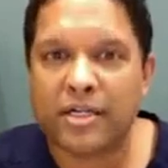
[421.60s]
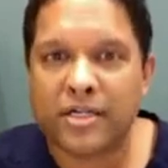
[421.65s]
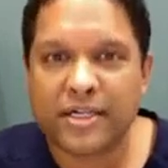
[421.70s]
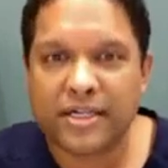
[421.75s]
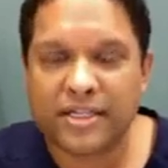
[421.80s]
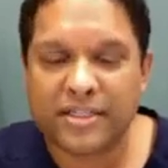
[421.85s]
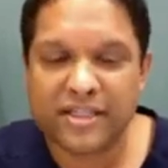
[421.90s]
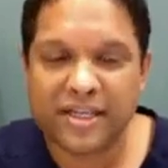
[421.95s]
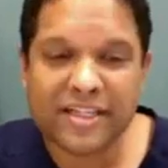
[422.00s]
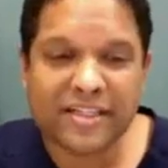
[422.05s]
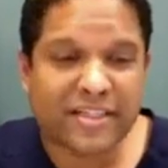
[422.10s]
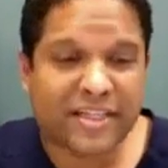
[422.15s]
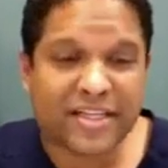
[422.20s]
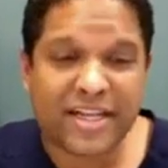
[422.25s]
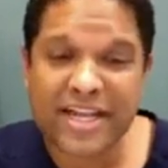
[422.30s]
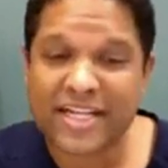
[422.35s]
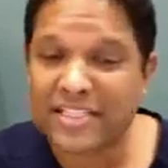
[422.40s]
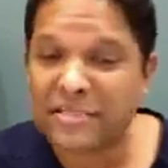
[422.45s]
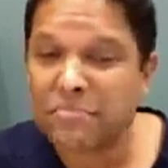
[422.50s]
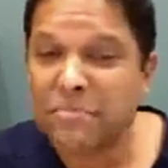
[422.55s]
And in the
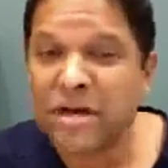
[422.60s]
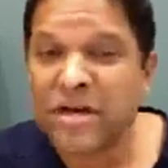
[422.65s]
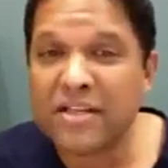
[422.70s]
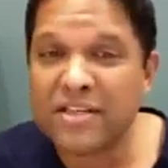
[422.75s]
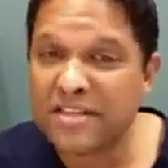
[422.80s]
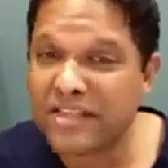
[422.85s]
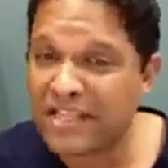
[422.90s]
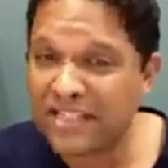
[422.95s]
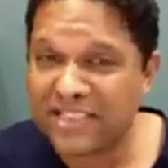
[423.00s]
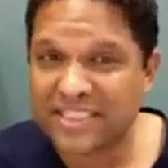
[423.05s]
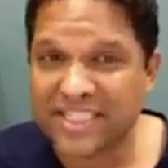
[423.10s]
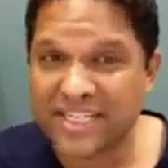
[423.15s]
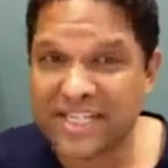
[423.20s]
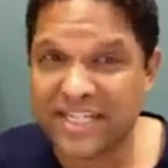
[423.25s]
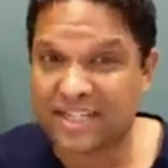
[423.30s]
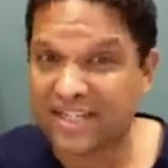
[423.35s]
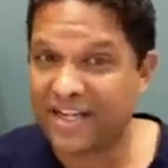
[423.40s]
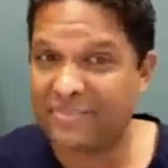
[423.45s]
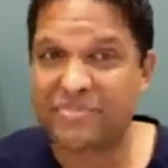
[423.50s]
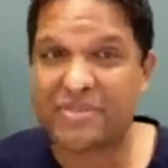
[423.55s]
next month, that's
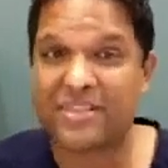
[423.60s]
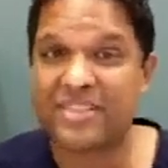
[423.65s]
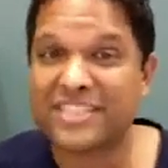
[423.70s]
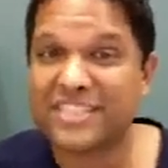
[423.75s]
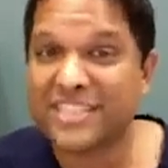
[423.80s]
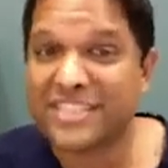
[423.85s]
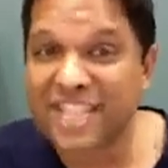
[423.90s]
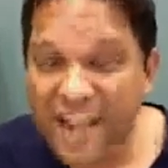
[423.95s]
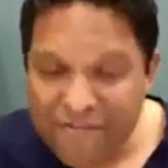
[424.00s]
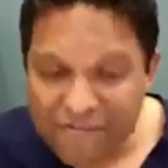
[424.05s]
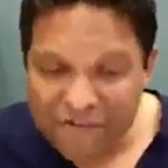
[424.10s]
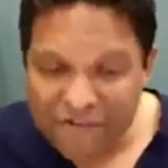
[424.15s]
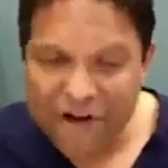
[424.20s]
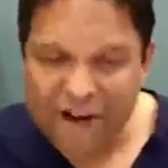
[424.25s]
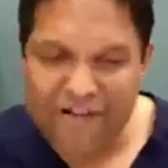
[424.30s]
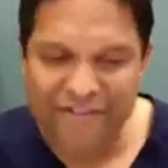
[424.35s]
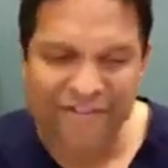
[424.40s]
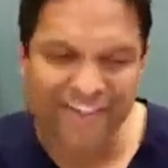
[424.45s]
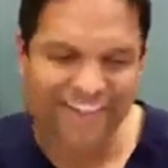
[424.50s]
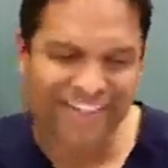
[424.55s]
it. This is not
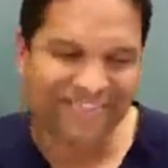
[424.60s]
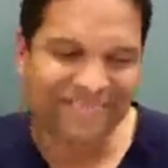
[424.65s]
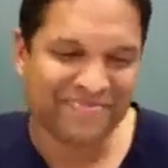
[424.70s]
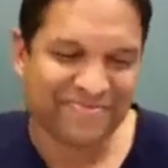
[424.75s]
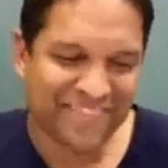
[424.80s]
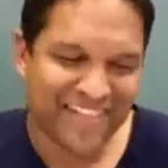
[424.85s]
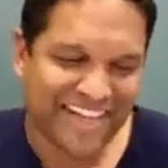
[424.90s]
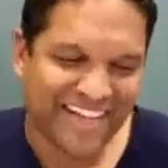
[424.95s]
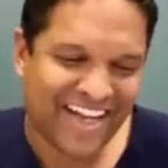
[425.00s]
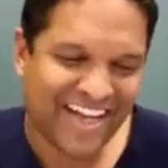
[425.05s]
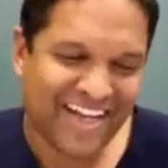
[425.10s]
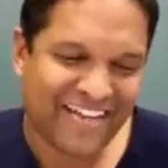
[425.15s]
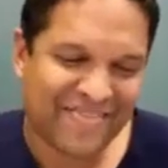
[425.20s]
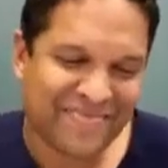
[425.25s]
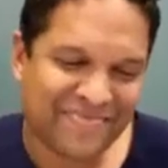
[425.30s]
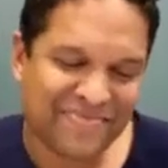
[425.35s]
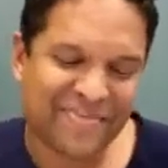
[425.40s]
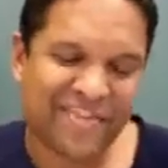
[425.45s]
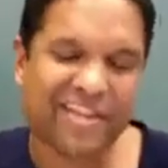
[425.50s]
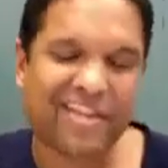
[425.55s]
forever.
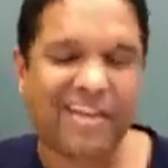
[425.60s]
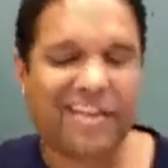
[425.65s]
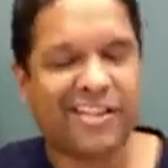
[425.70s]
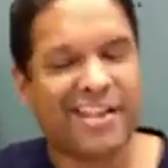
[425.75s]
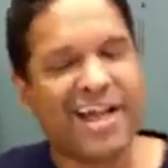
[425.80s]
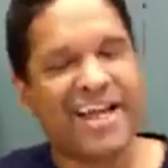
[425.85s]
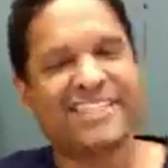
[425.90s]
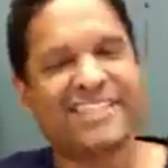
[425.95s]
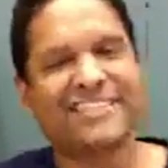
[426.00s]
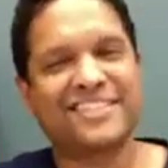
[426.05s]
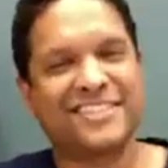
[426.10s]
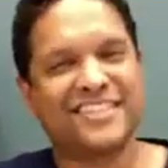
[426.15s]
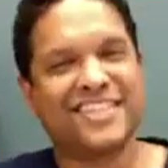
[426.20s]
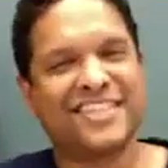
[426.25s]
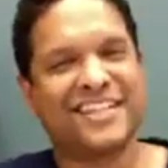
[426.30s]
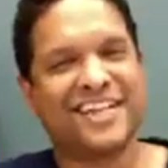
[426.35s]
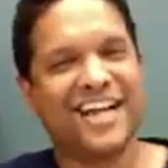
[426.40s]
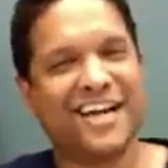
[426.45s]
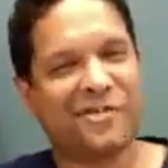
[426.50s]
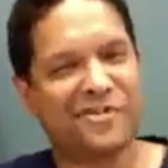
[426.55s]
Lastly,
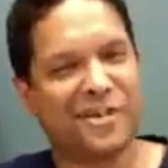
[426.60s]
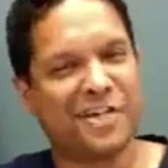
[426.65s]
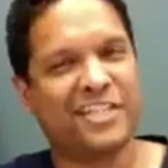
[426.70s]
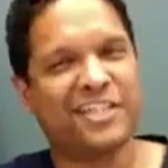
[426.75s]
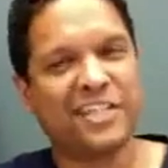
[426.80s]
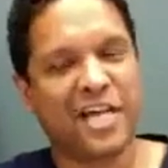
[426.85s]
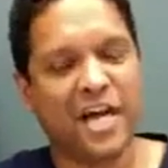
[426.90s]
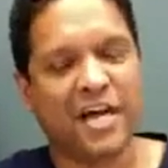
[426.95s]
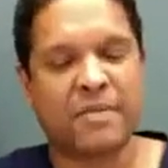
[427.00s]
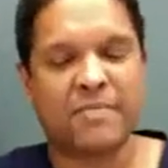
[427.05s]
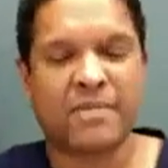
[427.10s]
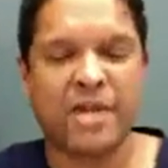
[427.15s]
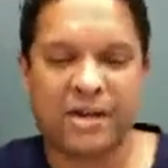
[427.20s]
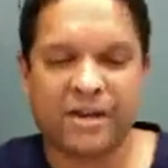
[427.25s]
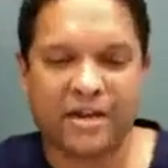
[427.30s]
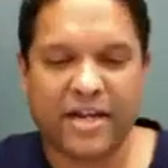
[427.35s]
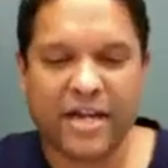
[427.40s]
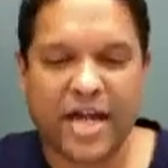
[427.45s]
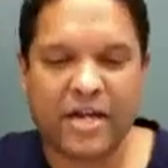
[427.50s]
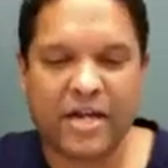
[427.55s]
I want to talk about
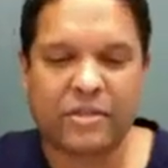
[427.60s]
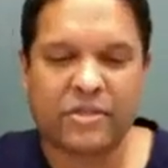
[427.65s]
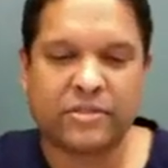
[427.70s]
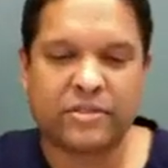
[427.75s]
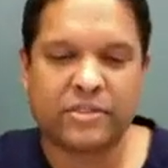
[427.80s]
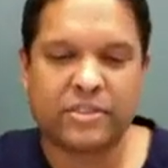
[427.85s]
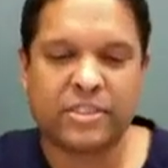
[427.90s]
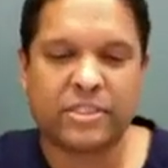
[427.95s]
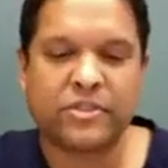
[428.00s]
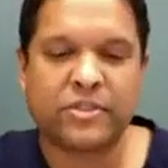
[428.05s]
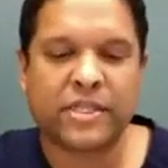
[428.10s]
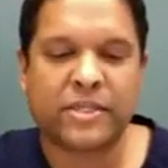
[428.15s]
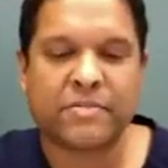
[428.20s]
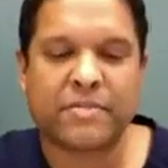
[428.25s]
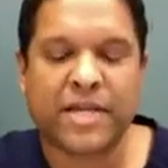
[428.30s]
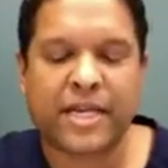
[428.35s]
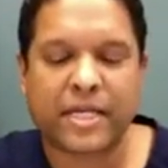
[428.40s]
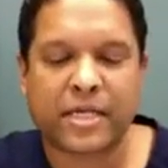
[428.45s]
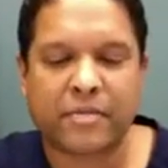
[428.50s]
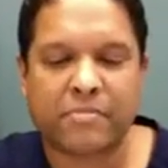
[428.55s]
how you can
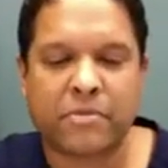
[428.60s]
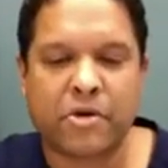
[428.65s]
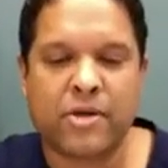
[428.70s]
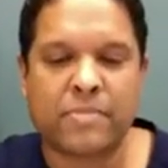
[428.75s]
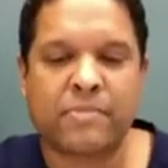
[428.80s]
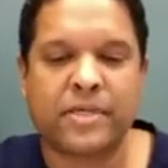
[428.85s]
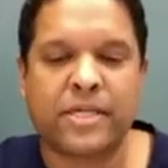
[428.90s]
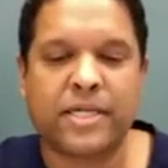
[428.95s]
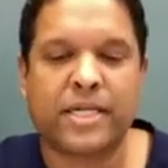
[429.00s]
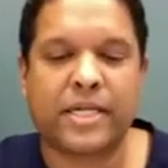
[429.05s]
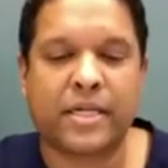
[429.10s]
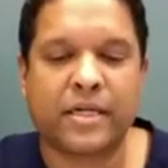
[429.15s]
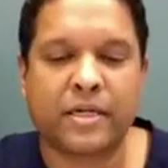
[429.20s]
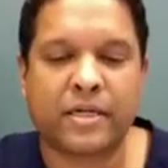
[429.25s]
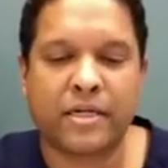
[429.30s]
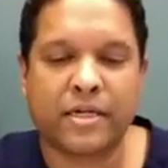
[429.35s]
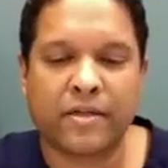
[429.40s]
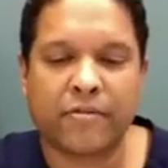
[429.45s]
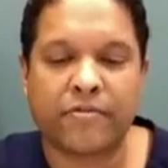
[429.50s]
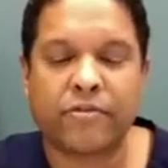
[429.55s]
make an appointment
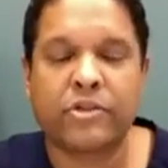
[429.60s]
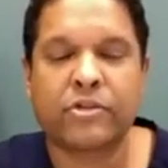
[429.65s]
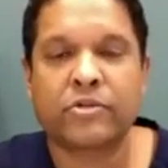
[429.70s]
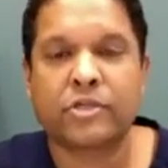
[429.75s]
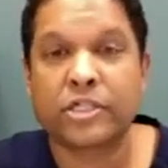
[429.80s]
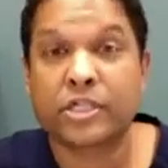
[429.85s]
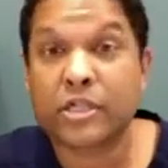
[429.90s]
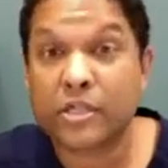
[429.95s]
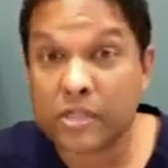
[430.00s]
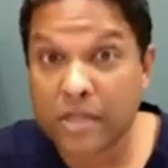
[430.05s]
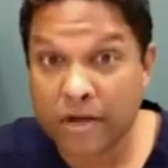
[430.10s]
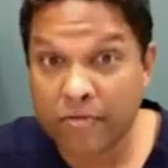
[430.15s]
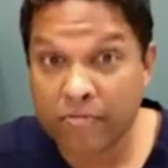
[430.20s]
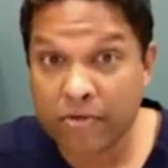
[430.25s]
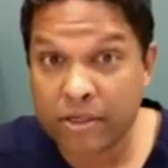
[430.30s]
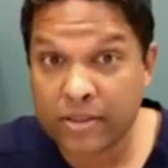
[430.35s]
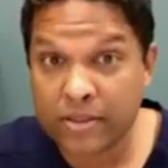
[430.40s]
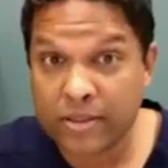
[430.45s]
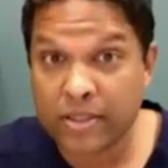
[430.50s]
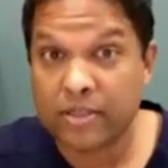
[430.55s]
here if you or your loved
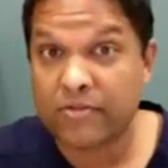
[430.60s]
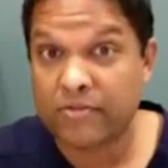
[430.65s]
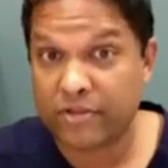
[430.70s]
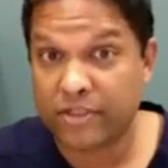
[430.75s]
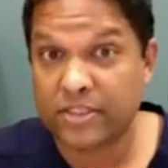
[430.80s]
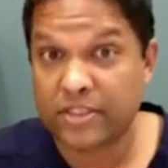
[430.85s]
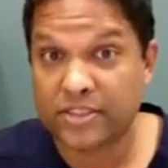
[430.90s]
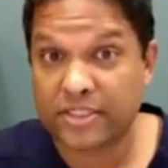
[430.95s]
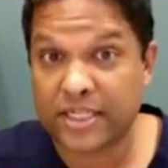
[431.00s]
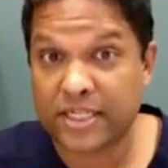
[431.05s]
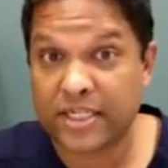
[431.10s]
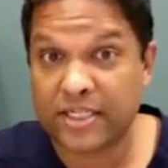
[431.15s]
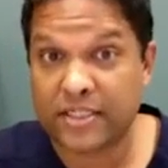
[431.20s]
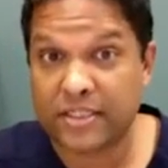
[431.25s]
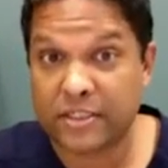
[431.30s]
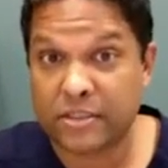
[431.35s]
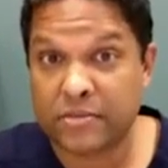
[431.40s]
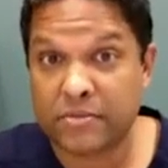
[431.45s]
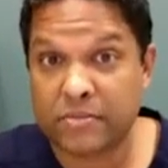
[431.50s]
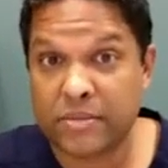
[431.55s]
one feels that
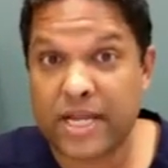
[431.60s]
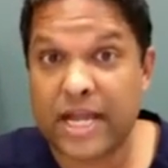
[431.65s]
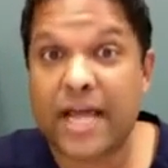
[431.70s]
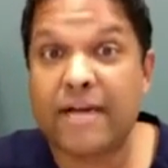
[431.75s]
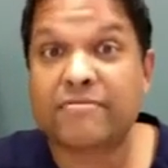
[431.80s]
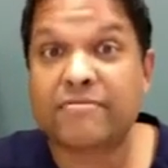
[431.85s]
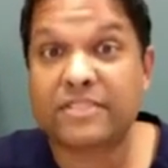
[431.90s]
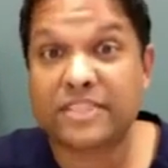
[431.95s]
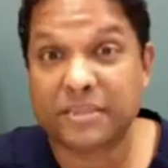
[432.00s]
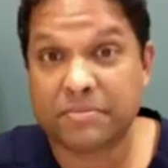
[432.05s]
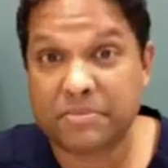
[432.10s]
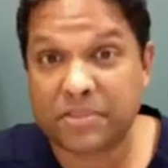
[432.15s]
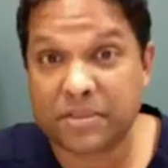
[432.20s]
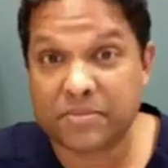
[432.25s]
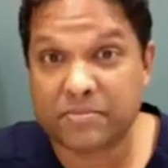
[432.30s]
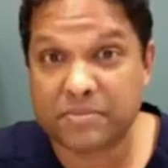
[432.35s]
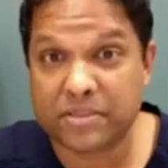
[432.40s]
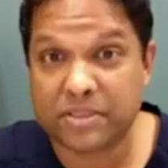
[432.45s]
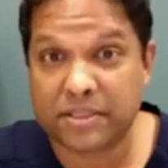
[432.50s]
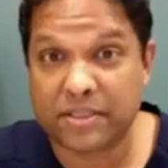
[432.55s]
you may have
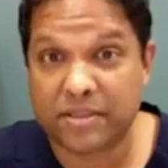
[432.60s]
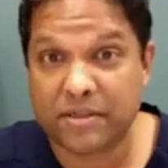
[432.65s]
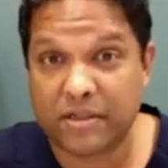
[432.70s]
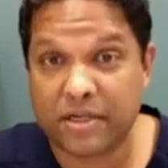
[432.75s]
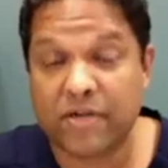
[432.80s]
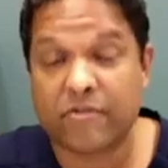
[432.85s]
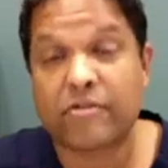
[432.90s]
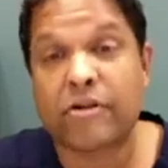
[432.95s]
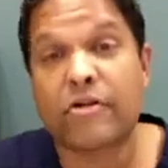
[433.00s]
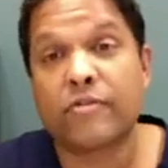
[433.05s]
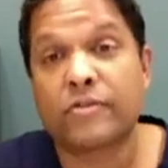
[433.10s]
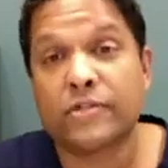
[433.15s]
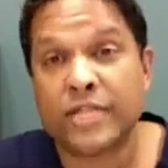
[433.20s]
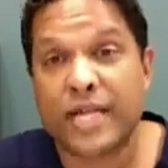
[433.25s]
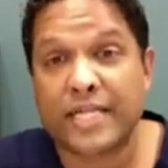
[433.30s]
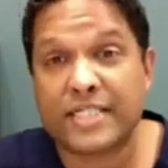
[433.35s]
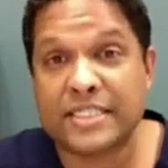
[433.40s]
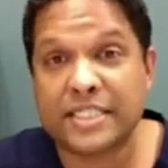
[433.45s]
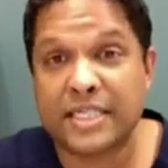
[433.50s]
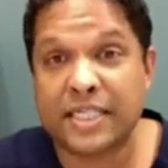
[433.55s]
symptoms of
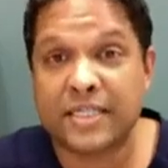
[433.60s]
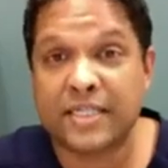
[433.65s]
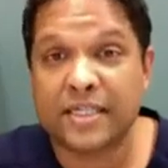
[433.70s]
COVID-19.